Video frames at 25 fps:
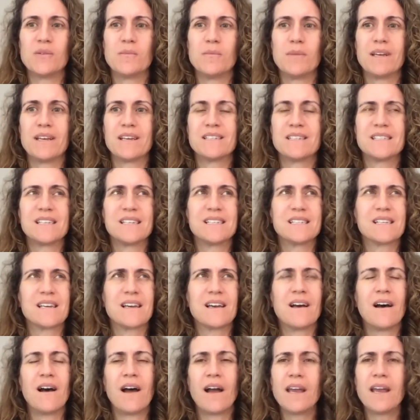Because it's
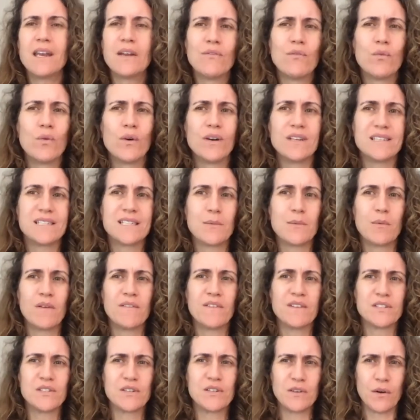kind of what some of
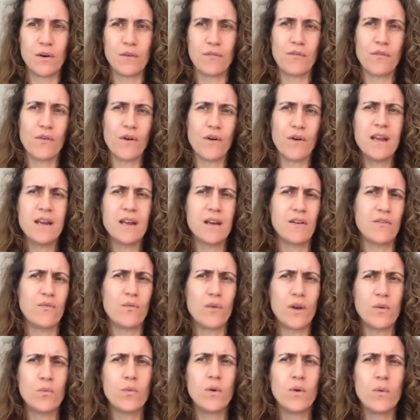us are afraid of
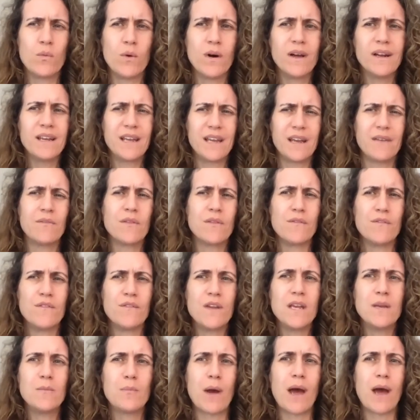when we want to give the
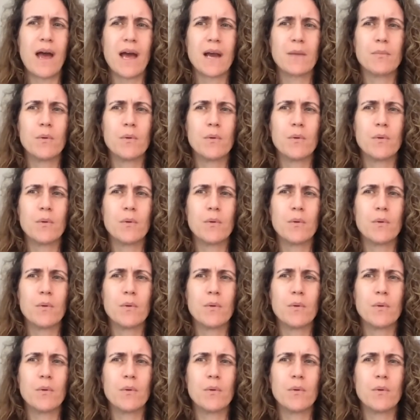feedback,